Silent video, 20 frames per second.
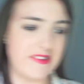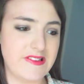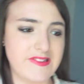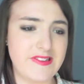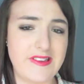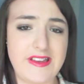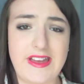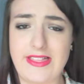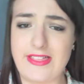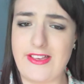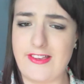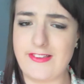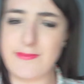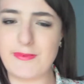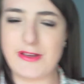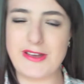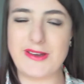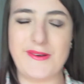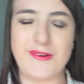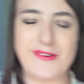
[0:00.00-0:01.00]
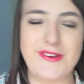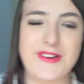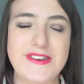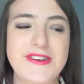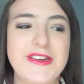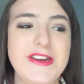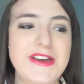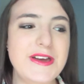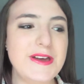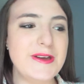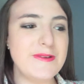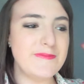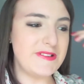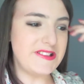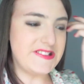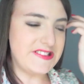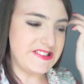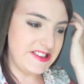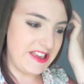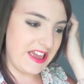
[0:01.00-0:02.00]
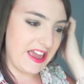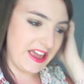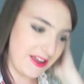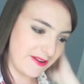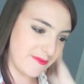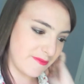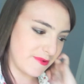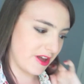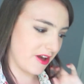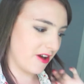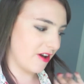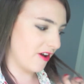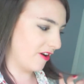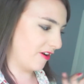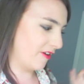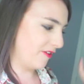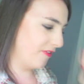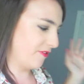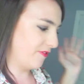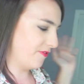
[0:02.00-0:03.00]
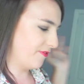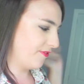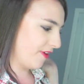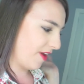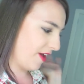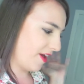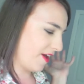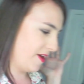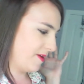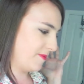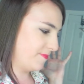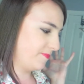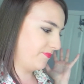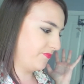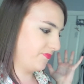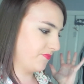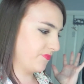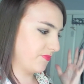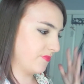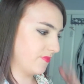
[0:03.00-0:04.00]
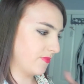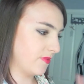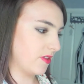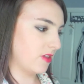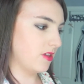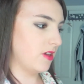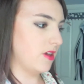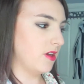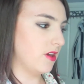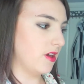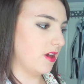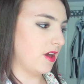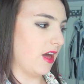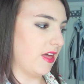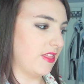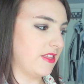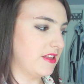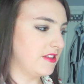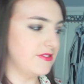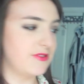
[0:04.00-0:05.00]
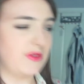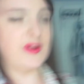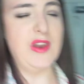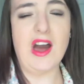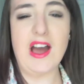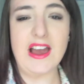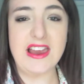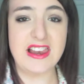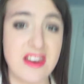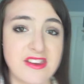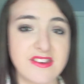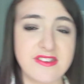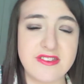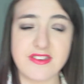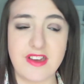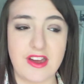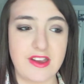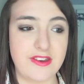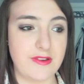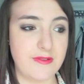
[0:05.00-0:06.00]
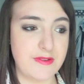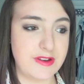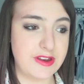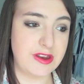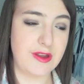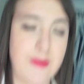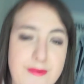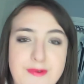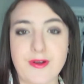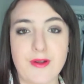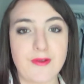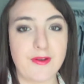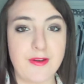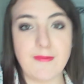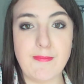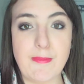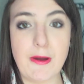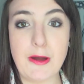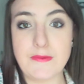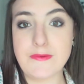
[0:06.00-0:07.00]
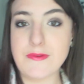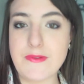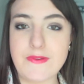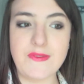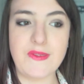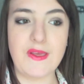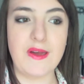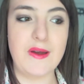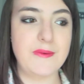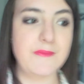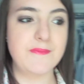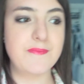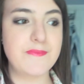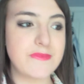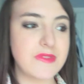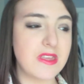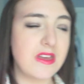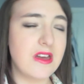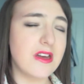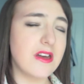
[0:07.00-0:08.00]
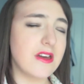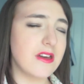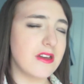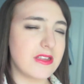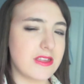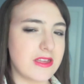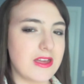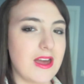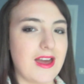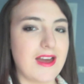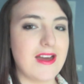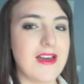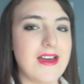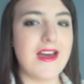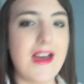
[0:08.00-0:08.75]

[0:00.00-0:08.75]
so yeah that's been going on but today we are off um I think to an island I don't really know we're going on a boat so yeah